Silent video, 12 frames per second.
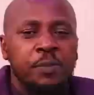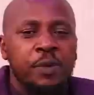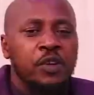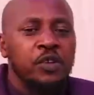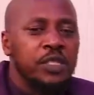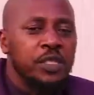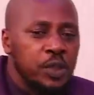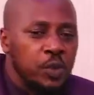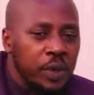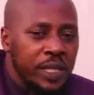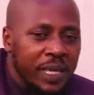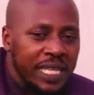it's because
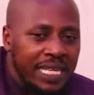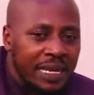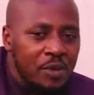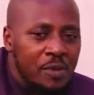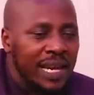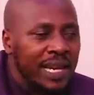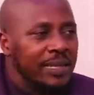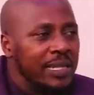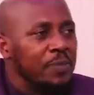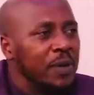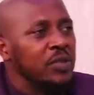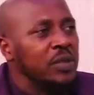by the time you married
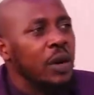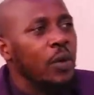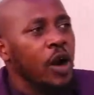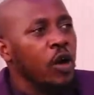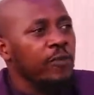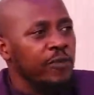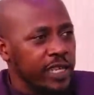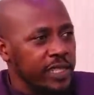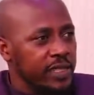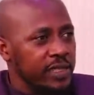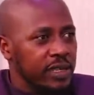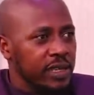this person, there were
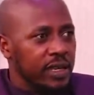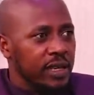conflicts.